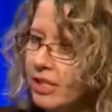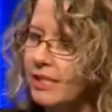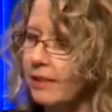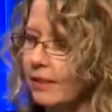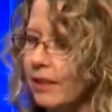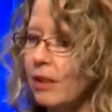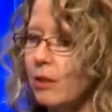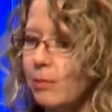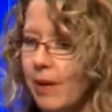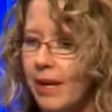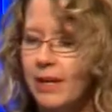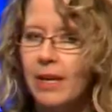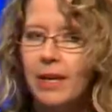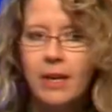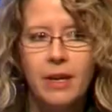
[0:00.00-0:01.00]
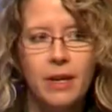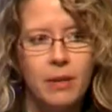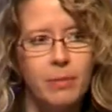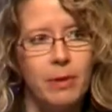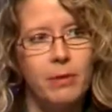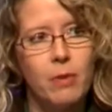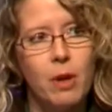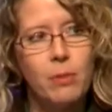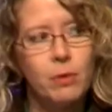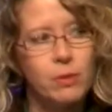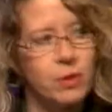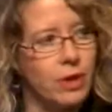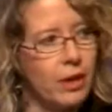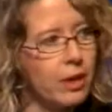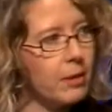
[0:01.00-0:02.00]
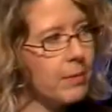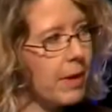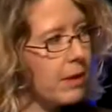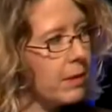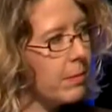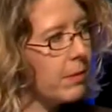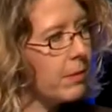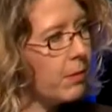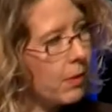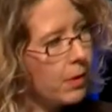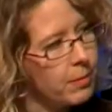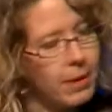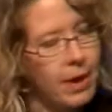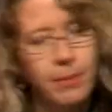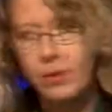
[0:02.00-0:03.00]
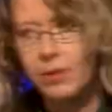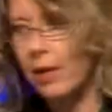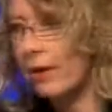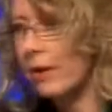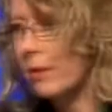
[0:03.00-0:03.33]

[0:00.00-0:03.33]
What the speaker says: a little bit. But Rama was talking about them before, and Bob will talk